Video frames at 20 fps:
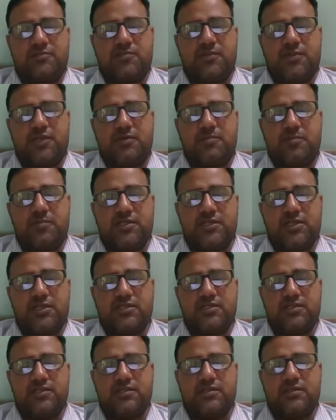
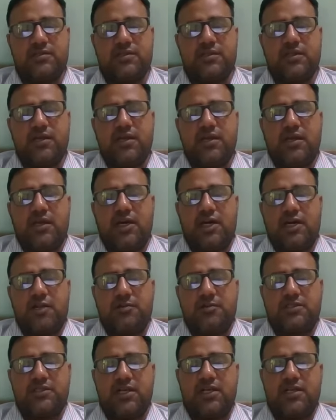pre-emergence
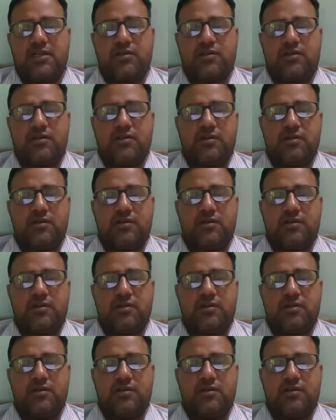herbicide